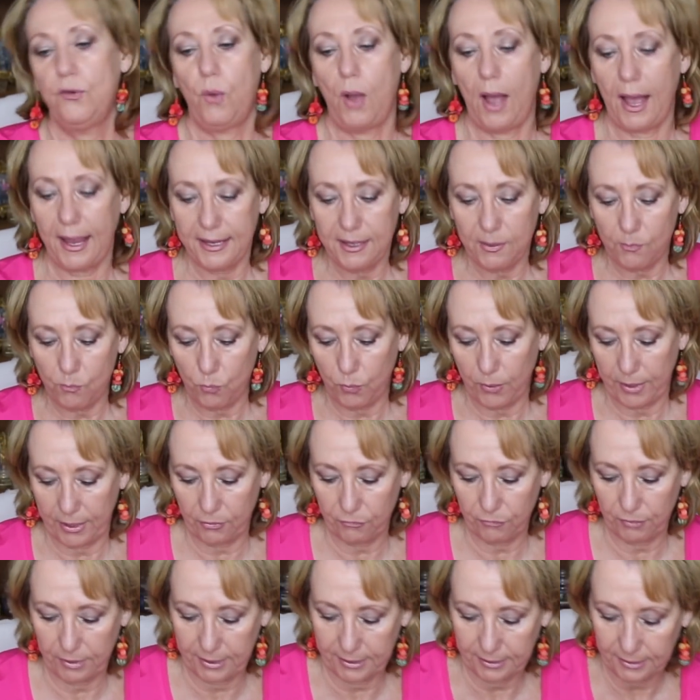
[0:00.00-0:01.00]
So I am
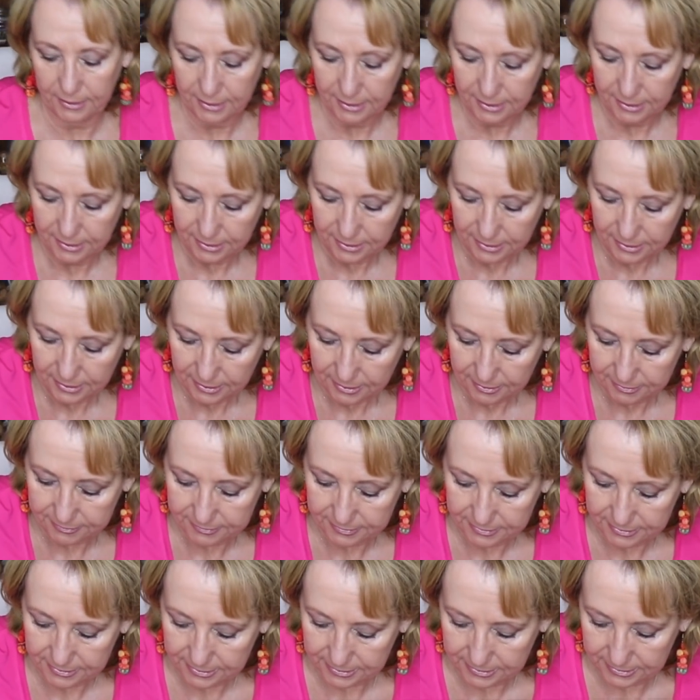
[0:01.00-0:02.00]
wearing
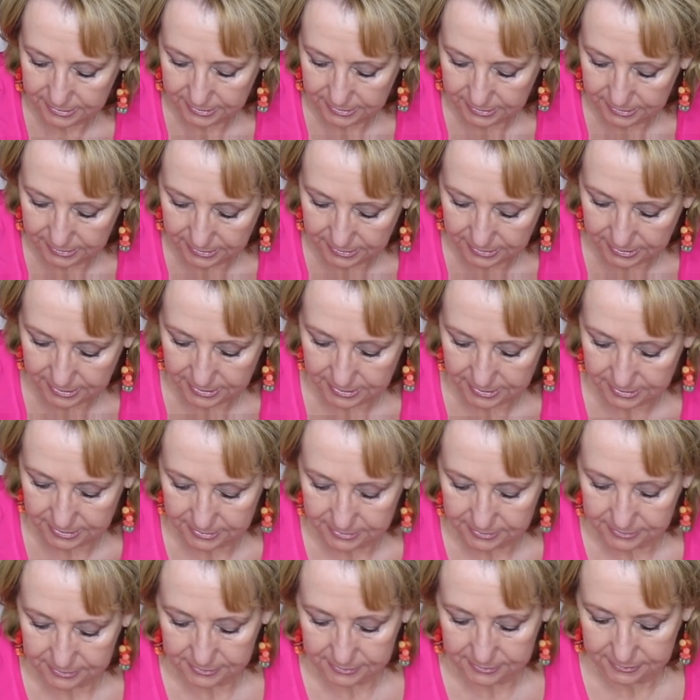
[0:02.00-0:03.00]
the,
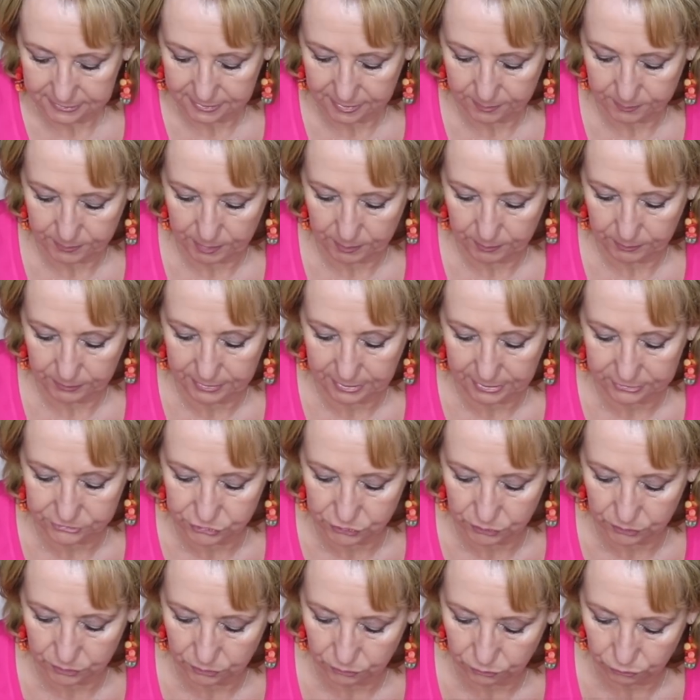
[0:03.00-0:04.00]
let me
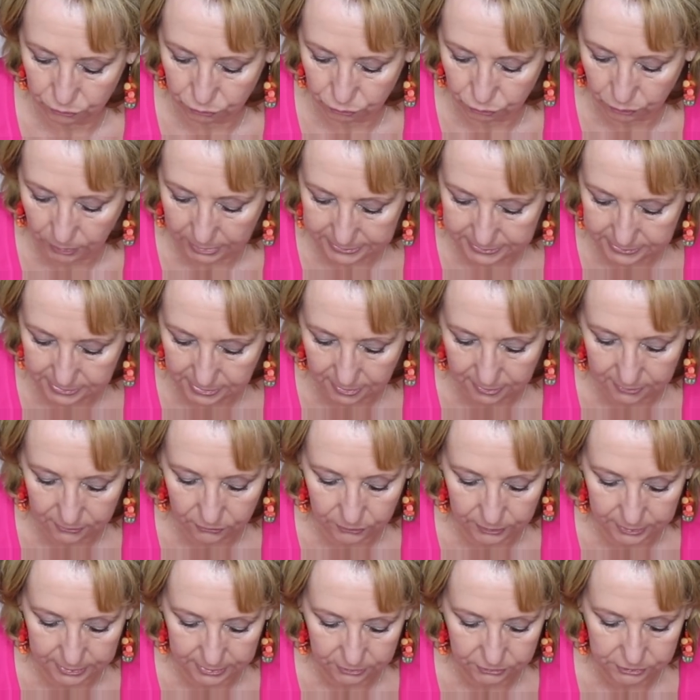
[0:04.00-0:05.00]
get you the right
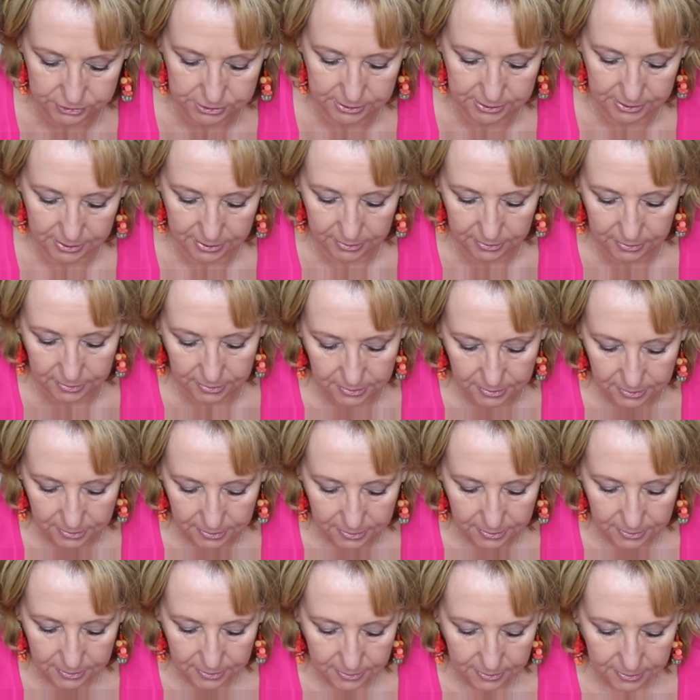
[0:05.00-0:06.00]
color here today
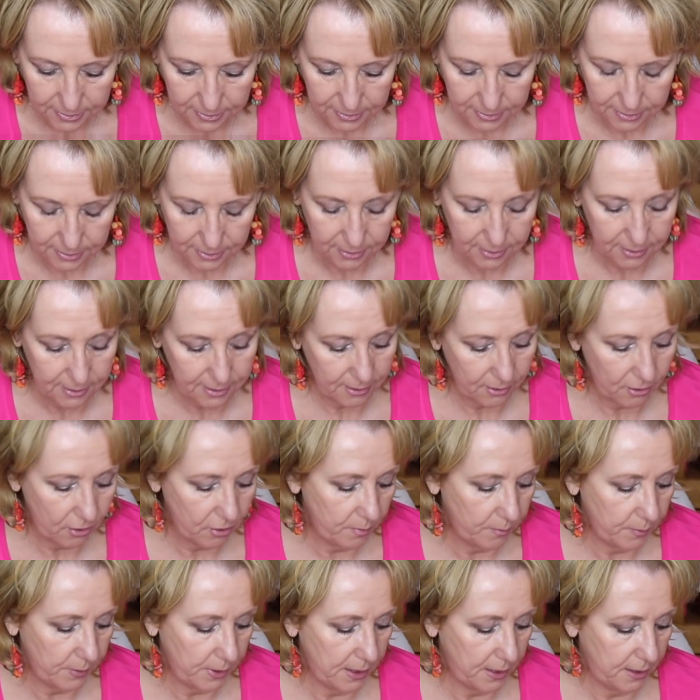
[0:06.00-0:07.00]
uh,
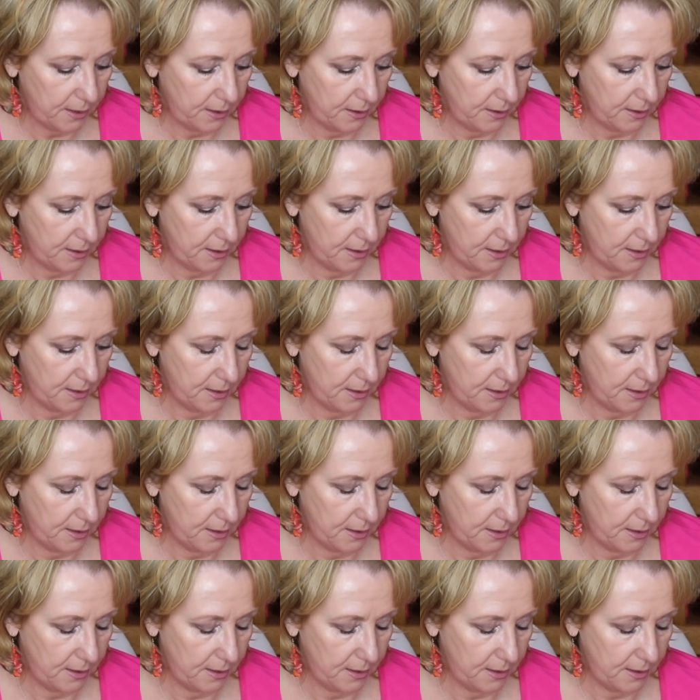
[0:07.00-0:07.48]
on my